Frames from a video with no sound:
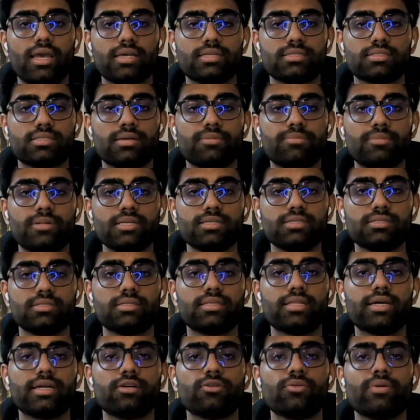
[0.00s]

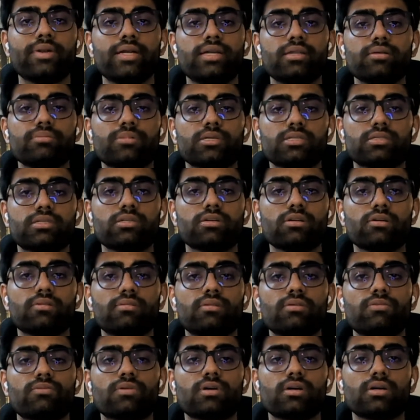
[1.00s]
Acceptance that 20%
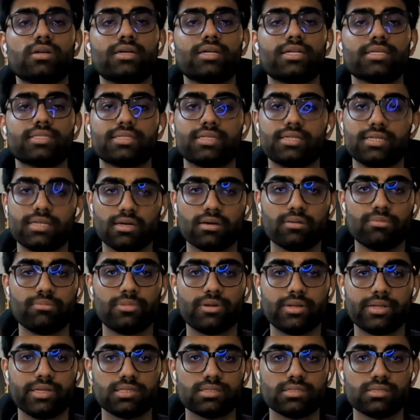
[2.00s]
of the work doesn't
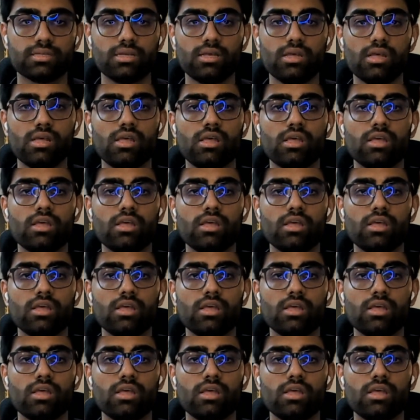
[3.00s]
compress.